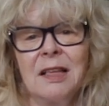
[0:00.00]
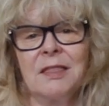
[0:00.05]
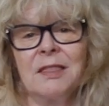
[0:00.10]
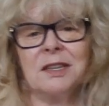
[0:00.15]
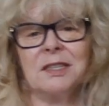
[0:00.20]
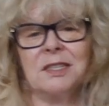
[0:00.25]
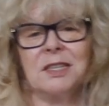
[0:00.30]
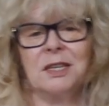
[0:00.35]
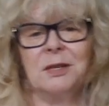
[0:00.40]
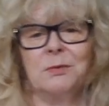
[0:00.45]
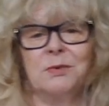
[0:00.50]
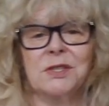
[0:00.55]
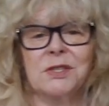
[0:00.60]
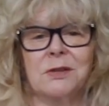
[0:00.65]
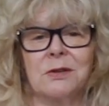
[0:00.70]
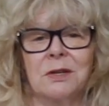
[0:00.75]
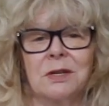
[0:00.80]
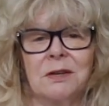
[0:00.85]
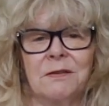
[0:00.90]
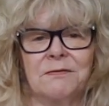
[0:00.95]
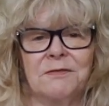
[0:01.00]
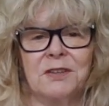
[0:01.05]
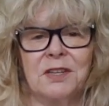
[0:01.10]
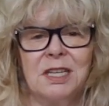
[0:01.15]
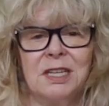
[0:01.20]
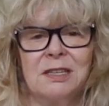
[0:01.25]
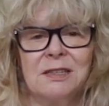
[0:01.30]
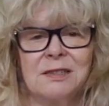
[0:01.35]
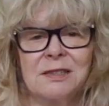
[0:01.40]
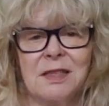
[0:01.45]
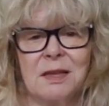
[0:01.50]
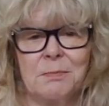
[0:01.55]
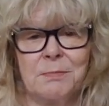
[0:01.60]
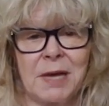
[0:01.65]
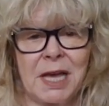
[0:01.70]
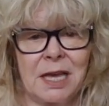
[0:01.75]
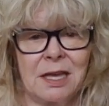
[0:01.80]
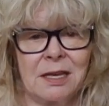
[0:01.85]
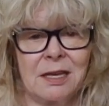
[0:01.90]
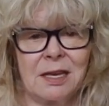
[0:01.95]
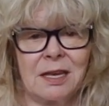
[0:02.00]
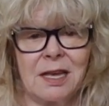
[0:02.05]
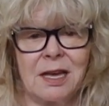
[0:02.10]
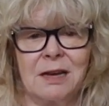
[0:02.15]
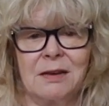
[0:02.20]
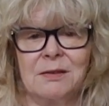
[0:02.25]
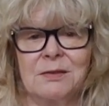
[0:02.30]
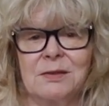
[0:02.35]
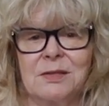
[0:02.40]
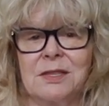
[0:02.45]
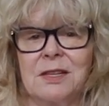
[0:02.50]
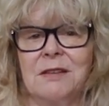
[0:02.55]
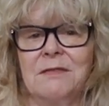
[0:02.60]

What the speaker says: that she was going to freeze the bank accounts